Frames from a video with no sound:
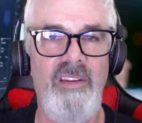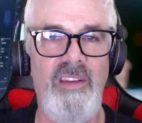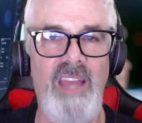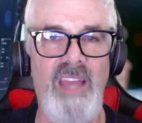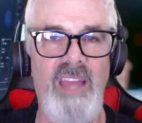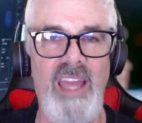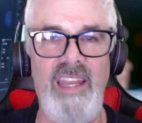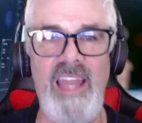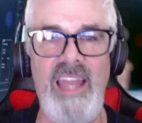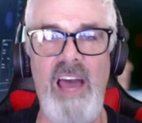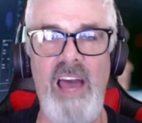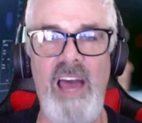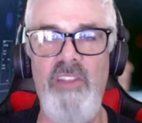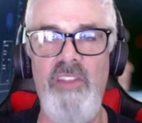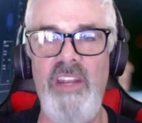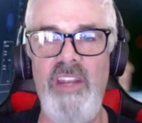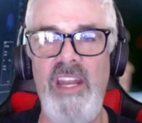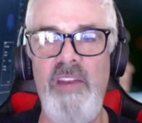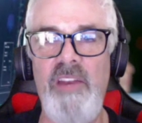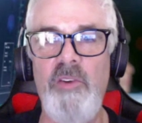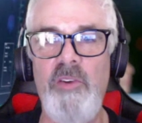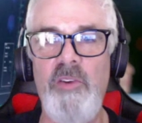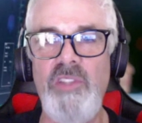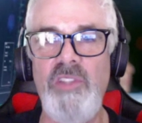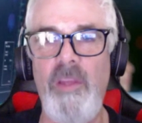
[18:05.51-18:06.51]
And now that I
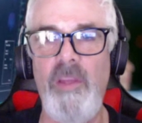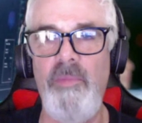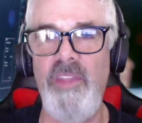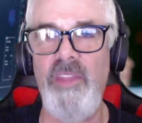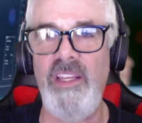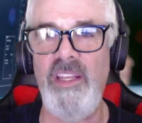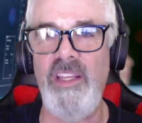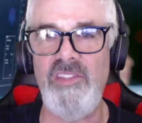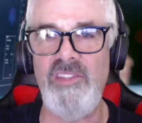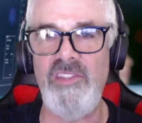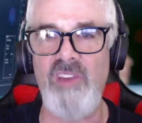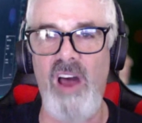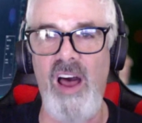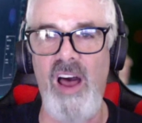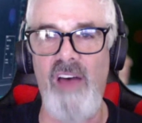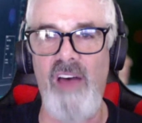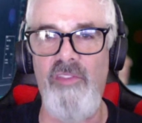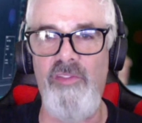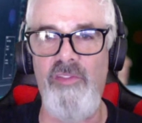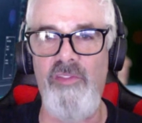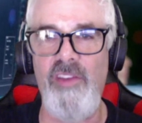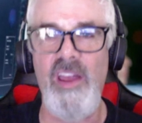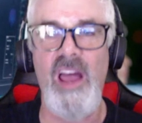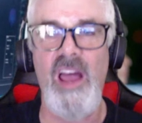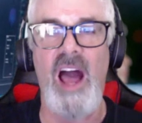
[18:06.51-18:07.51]
know something is
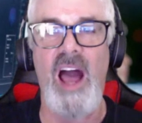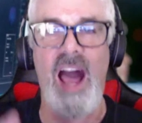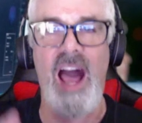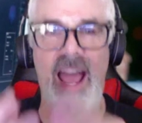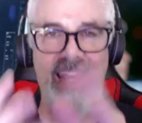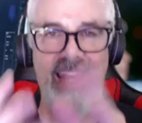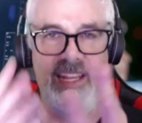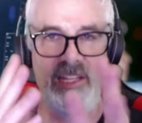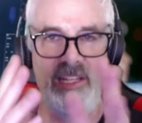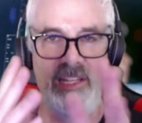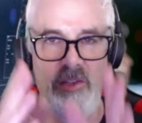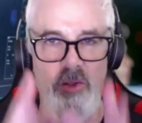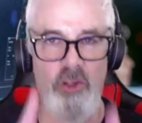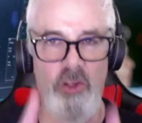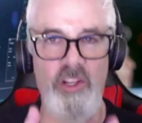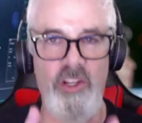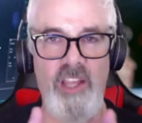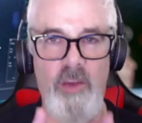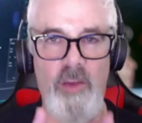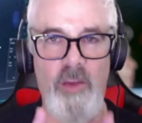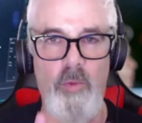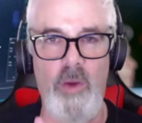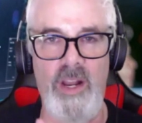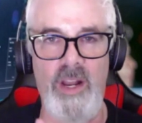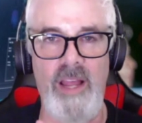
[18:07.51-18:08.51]
off, I can look
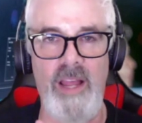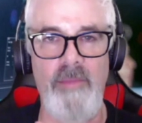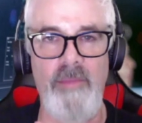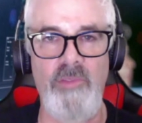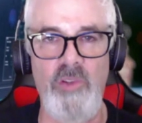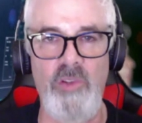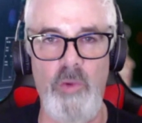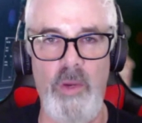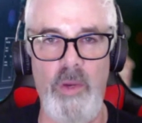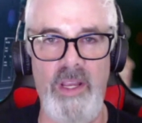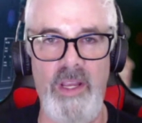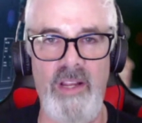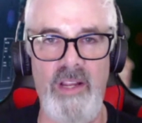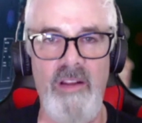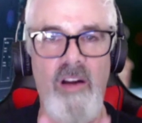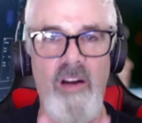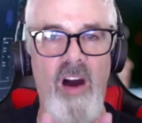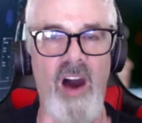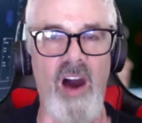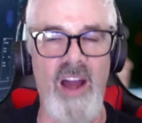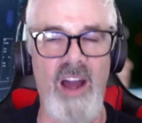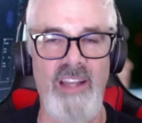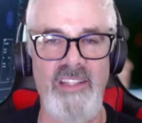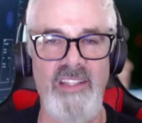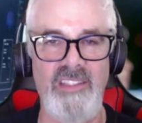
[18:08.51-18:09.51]
at what I'm doing
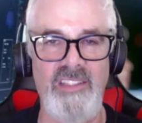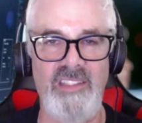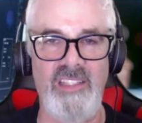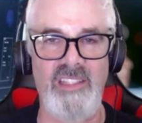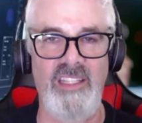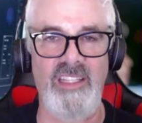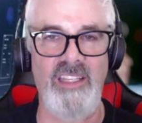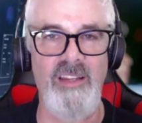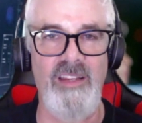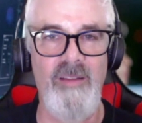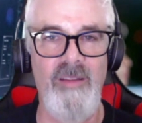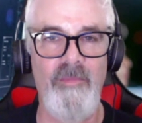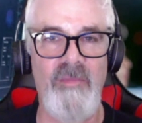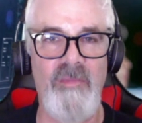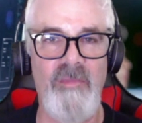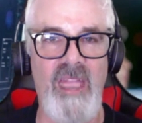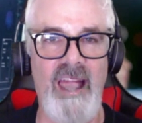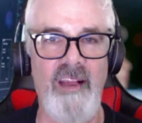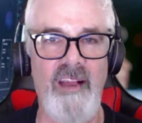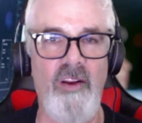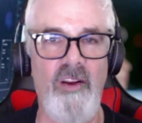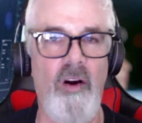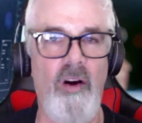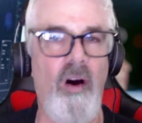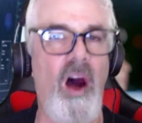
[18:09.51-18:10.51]
honestly
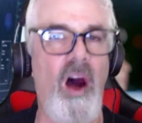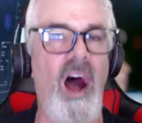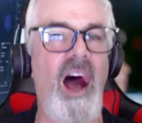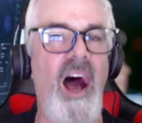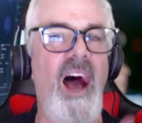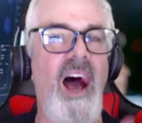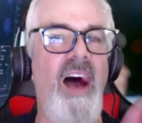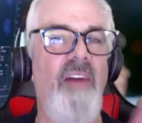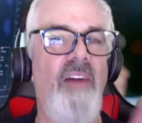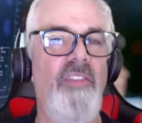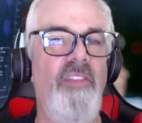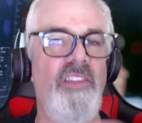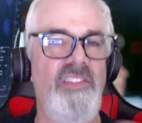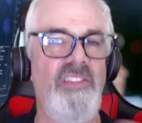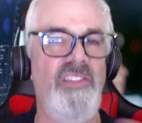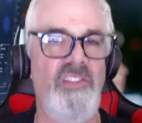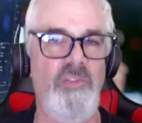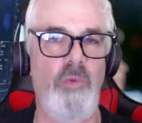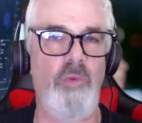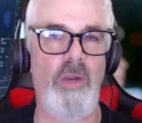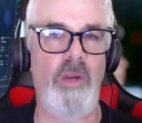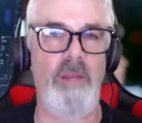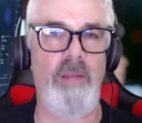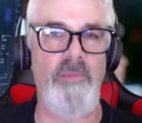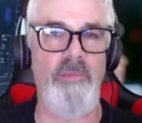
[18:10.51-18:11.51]
and go, this is
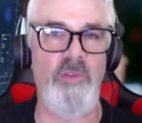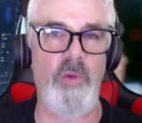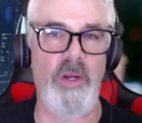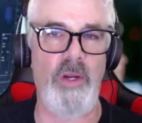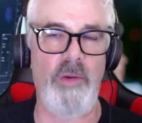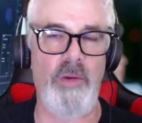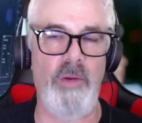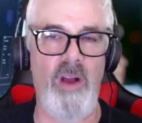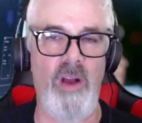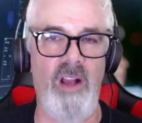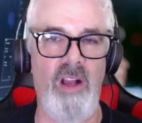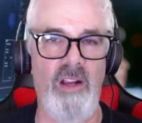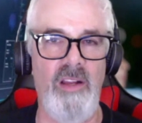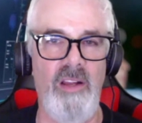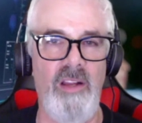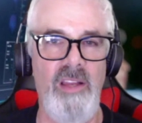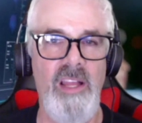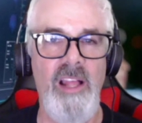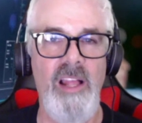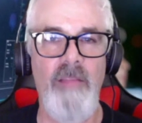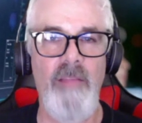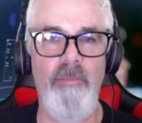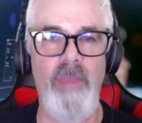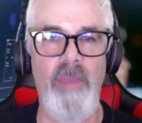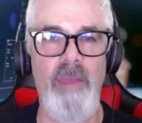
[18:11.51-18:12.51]
what I'm doing wrong.
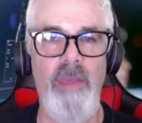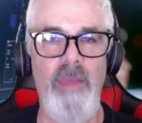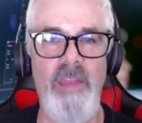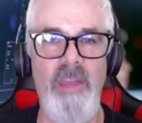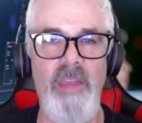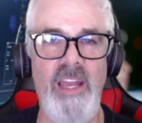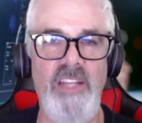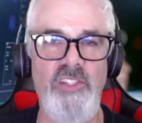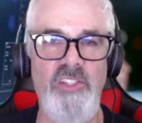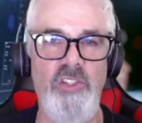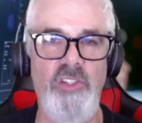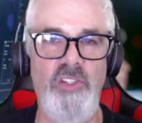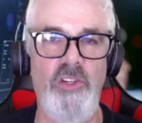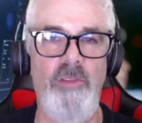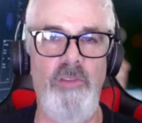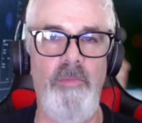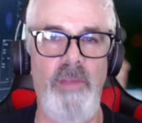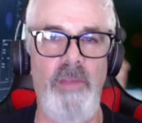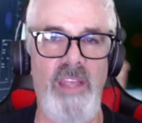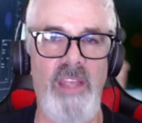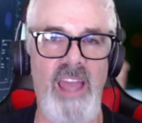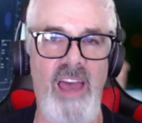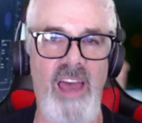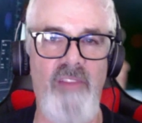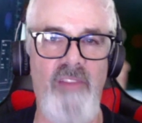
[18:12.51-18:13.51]
Maybe I shouldn't
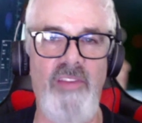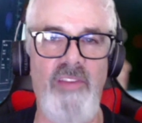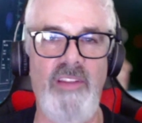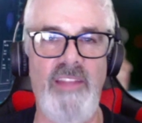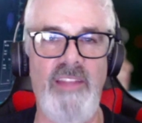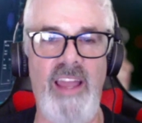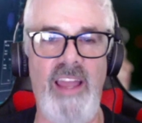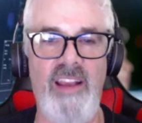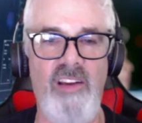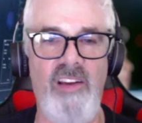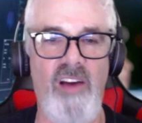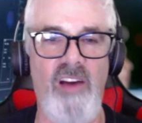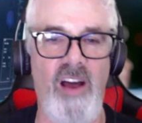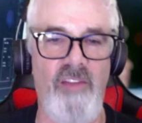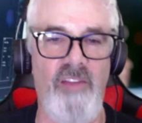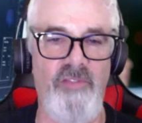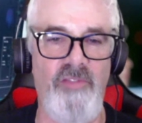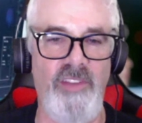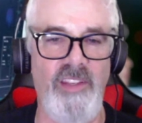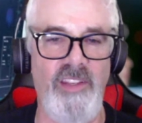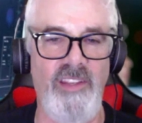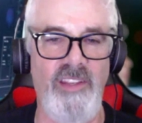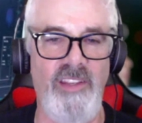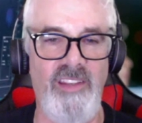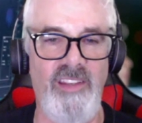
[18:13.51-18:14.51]
be having that
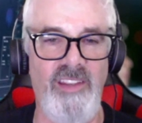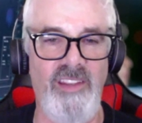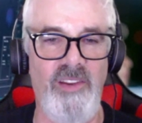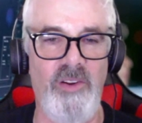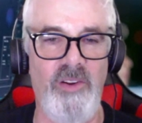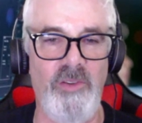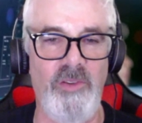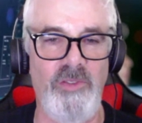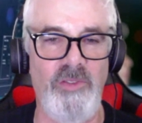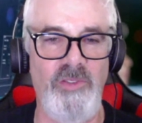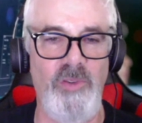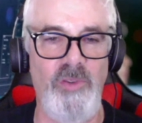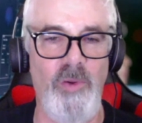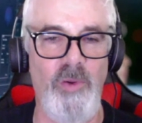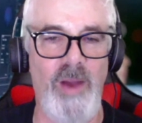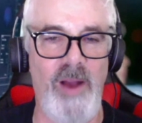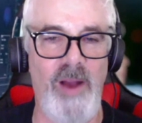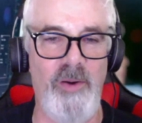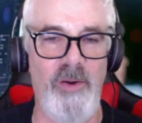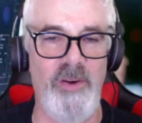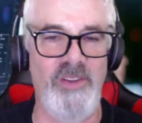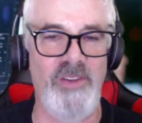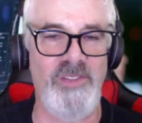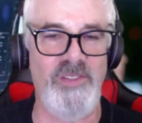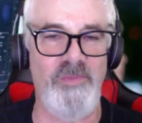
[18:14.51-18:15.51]
coffee, 2
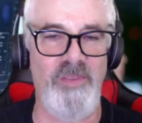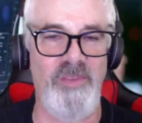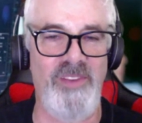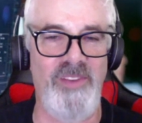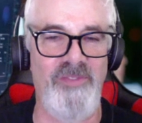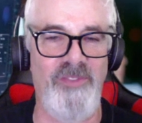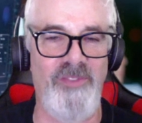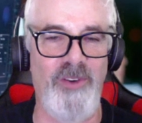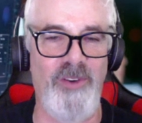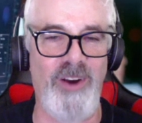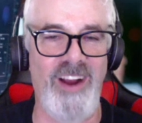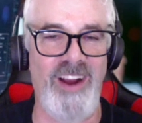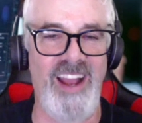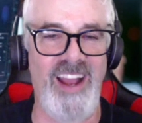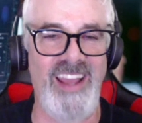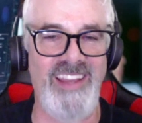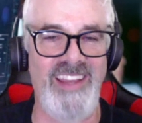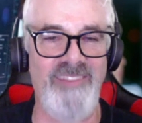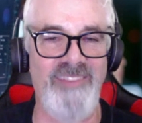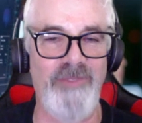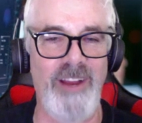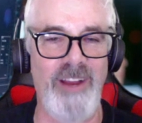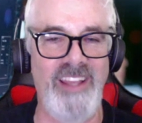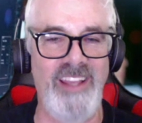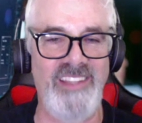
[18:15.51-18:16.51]
hours before I
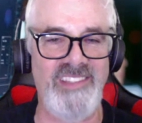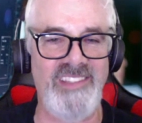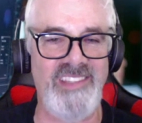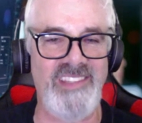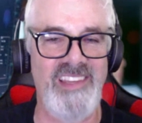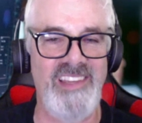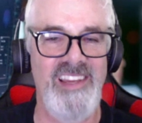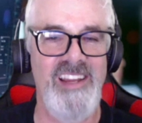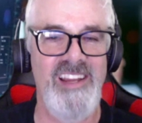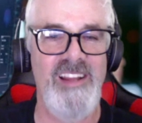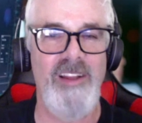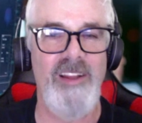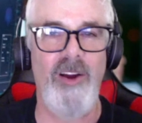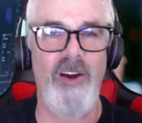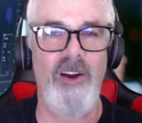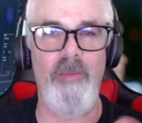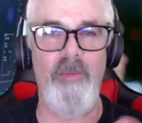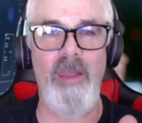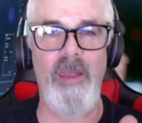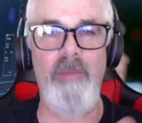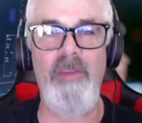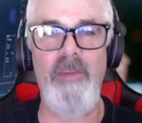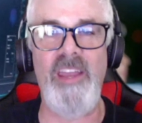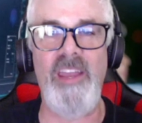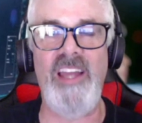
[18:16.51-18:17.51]
race, or
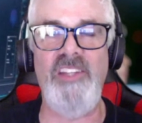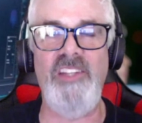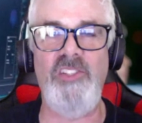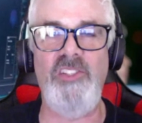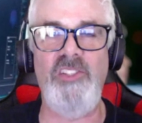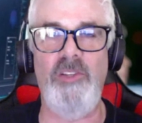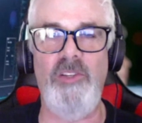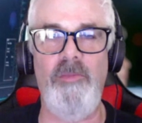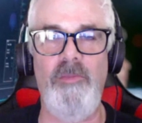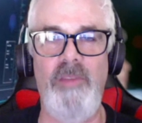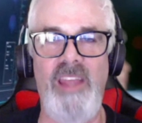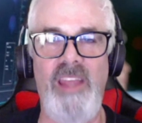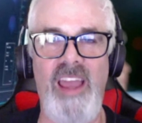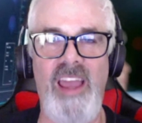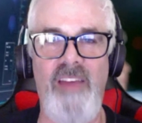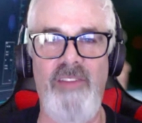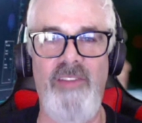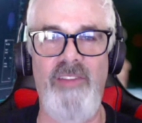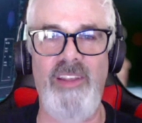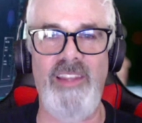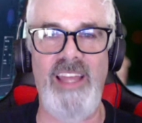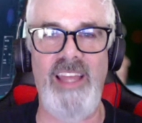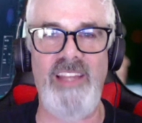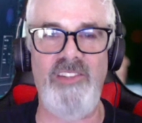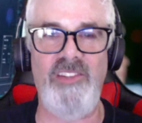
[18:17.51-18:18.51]
maybe I shouldn't be
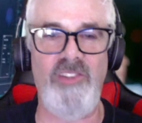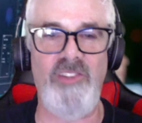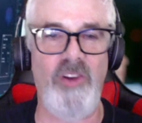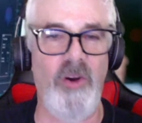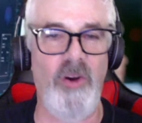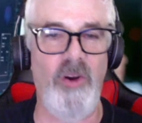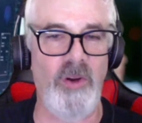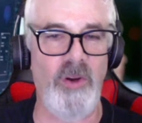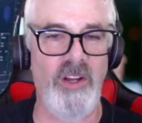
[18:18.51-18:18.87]
having that toke,